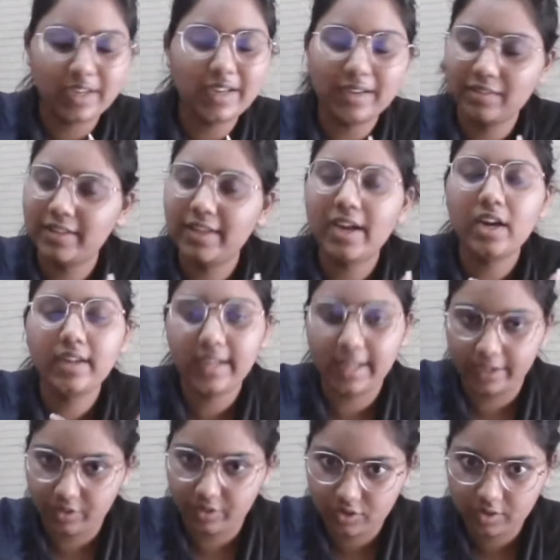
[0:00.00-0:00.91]
they are
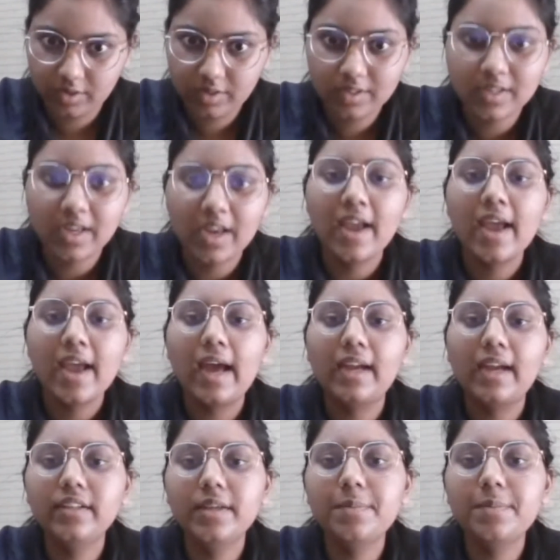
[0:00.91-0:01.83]
dangerous
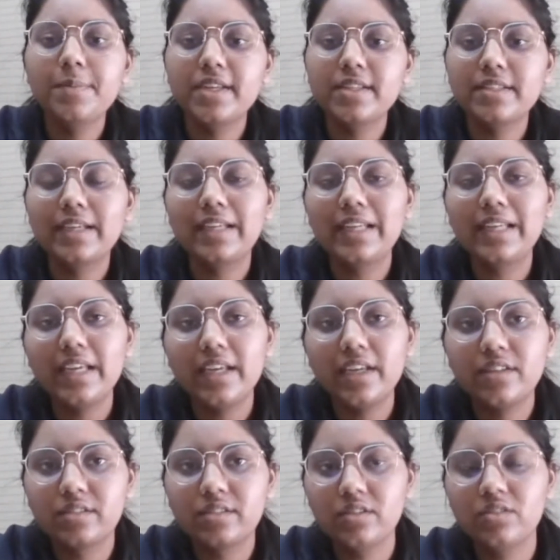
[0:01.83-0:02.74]
and they basically
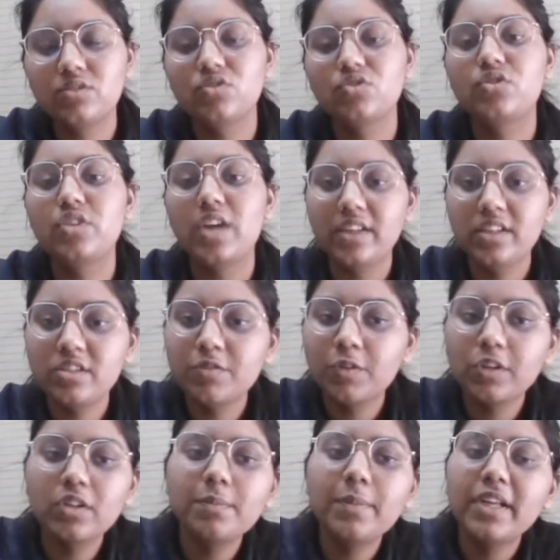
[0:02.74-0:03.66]
exist just for
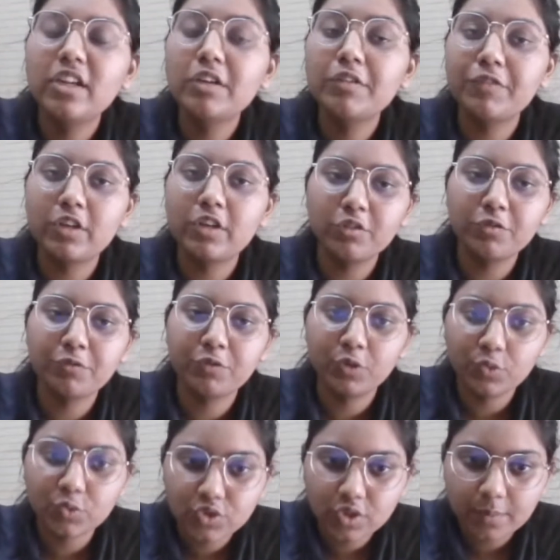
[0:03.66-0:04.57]
the benefit of
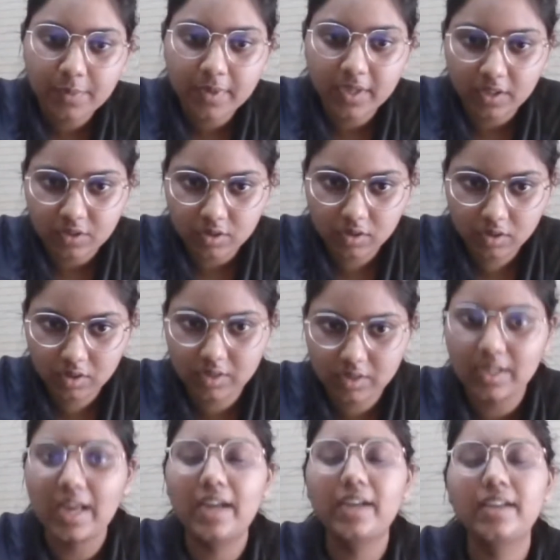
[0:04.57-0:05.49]
future patients,
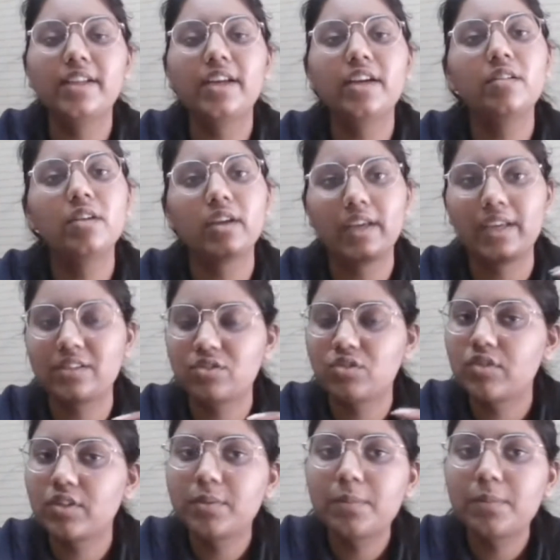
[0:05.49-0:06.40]
and they're
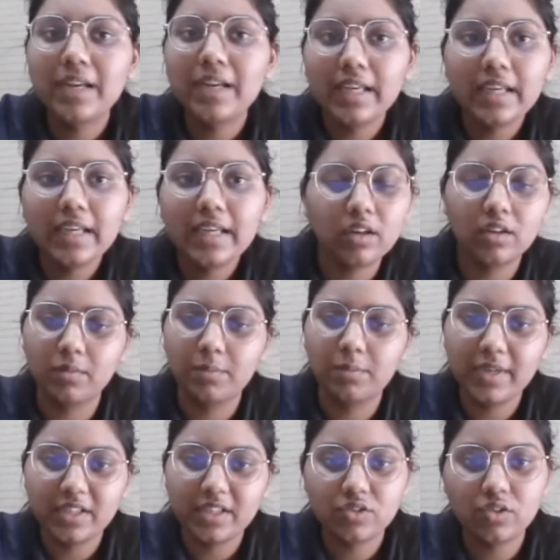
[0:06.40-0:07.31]
extremely
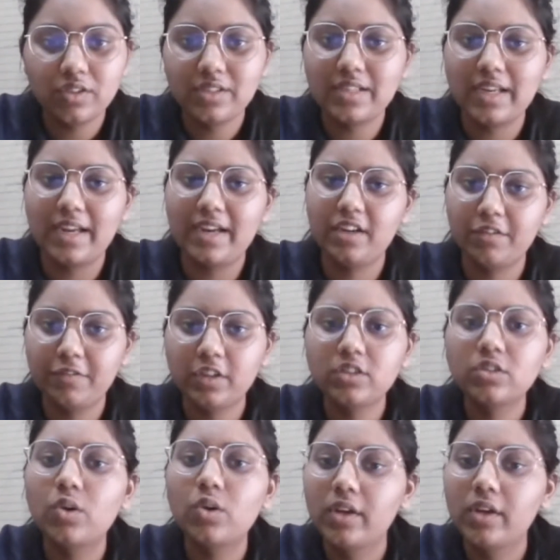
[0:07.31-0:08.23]
based on scientific
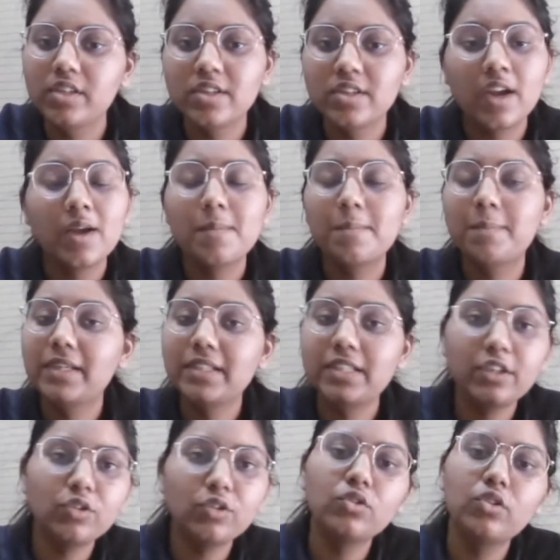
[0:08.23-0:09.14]
knowledge, but they
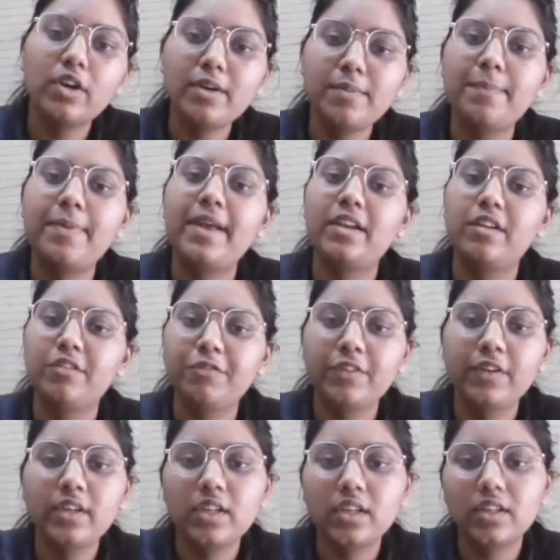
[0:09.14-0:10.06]
do not
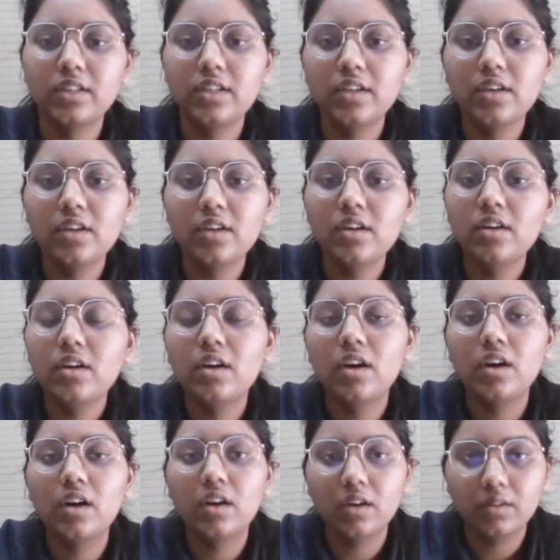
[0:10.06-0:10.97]
benefit
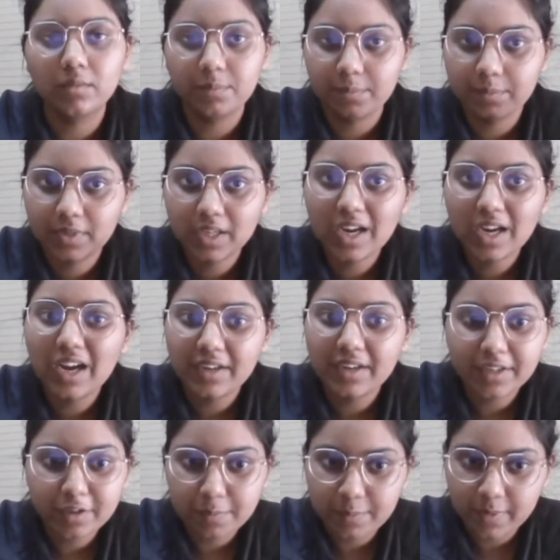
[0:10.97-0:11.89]
the
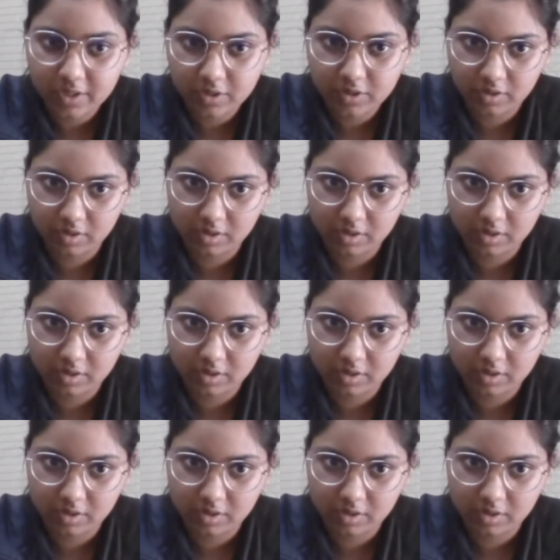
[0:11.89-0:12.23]
current patients.